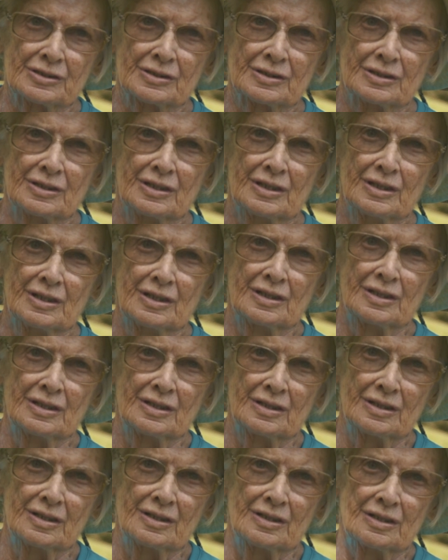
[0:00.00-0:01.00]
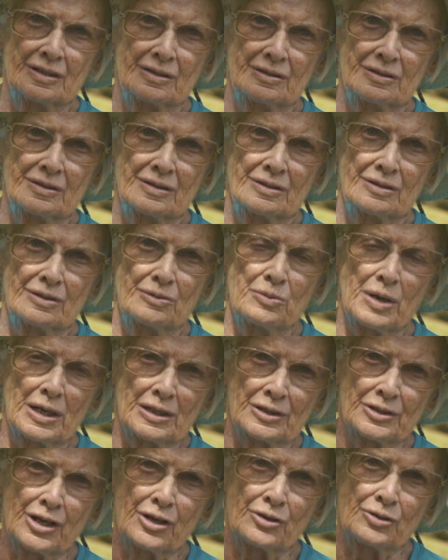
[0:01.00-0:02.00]
a, a
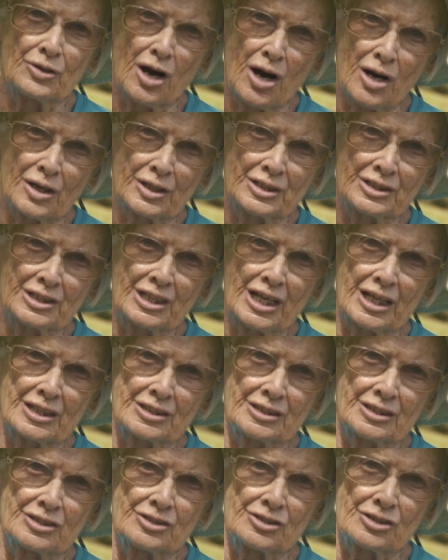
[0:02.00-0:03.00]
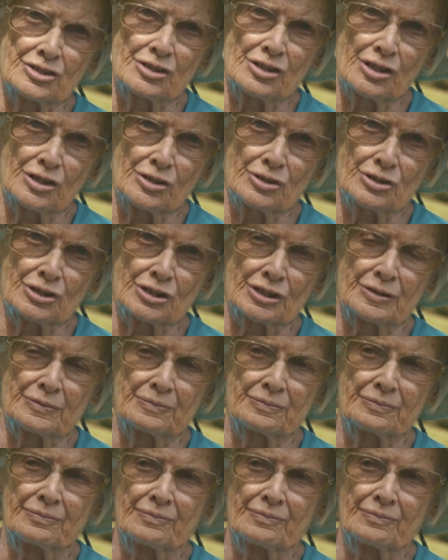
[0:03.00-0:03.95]
well-known architect in St. Lucia.